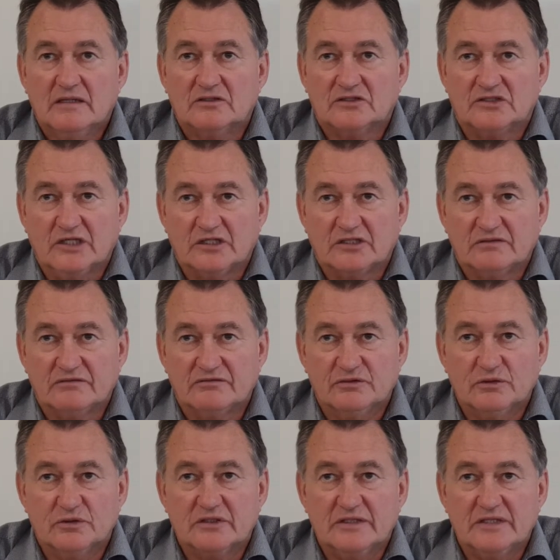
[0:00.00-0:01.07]
Section
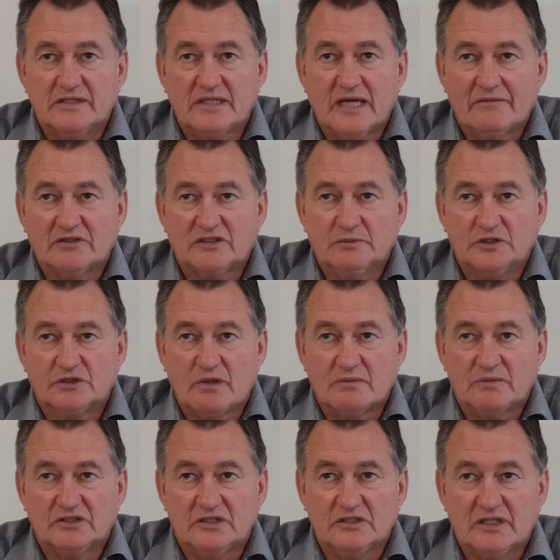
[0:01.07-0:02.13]
14 covers
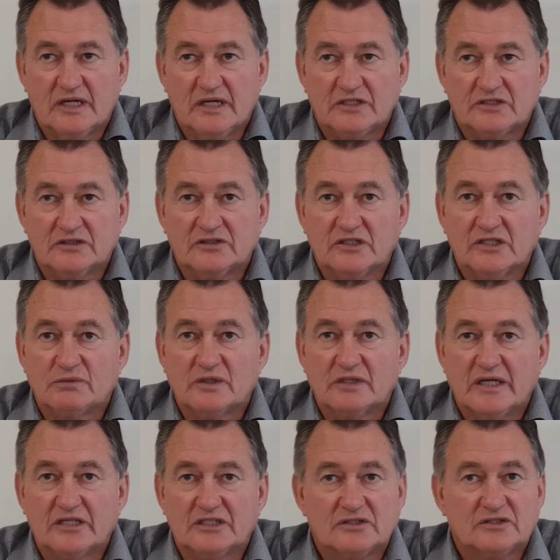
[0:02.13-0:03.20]
misrepresentations in
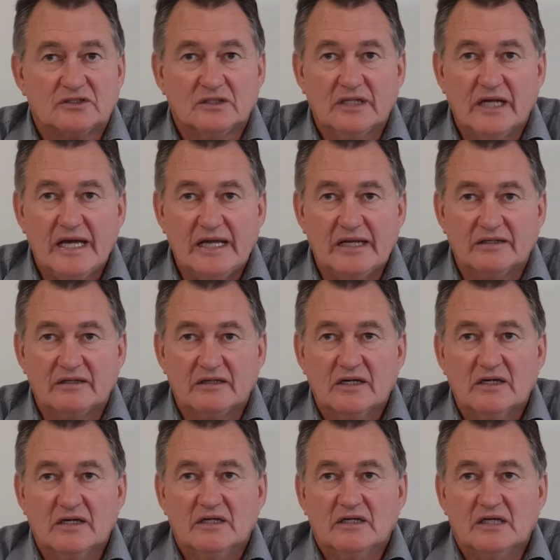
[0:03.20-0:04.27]
relation to land.
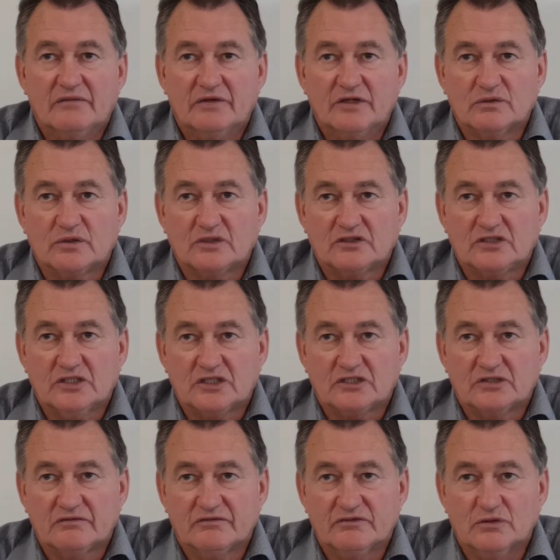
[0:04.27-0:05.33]
If we look at
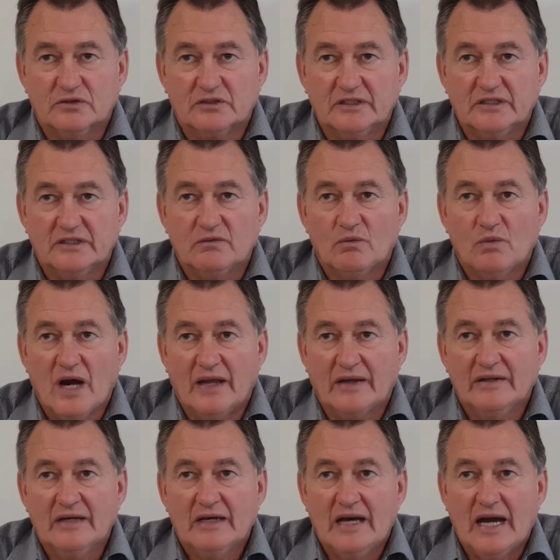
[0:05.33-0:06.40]
Section
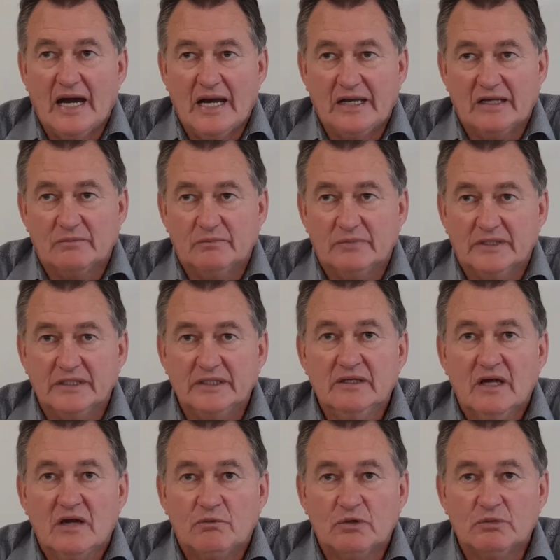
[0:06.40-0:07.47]
14(1) A and B,
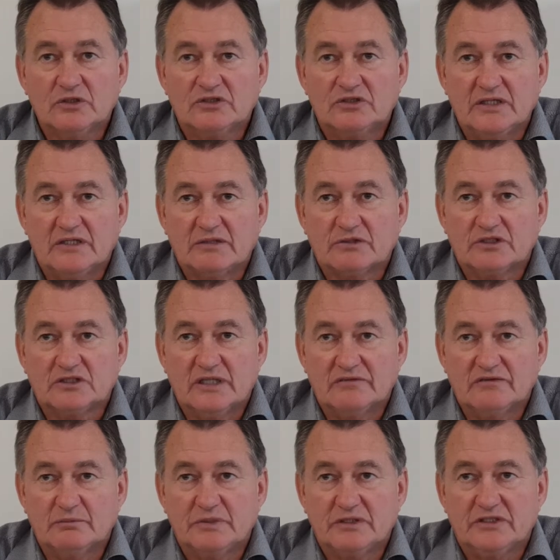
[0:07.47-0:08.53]
we will see there are
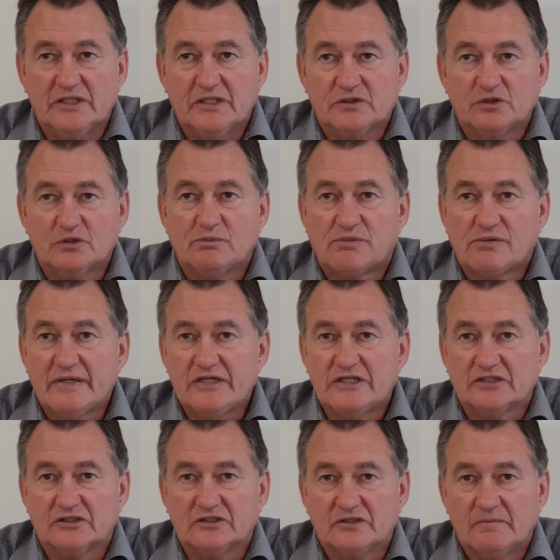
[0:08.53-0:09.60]
7 potential
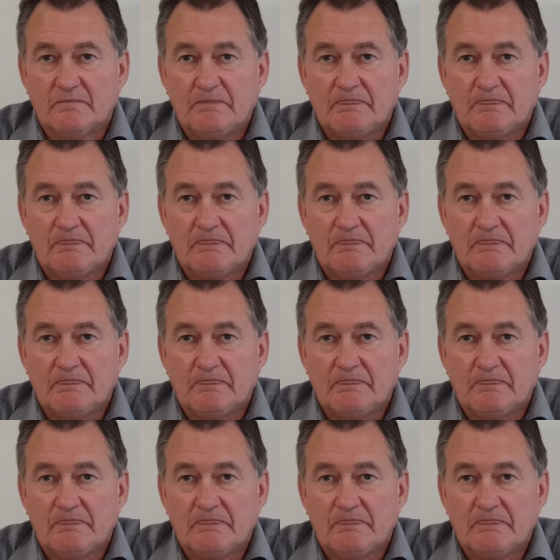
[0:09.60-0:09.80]
breaches.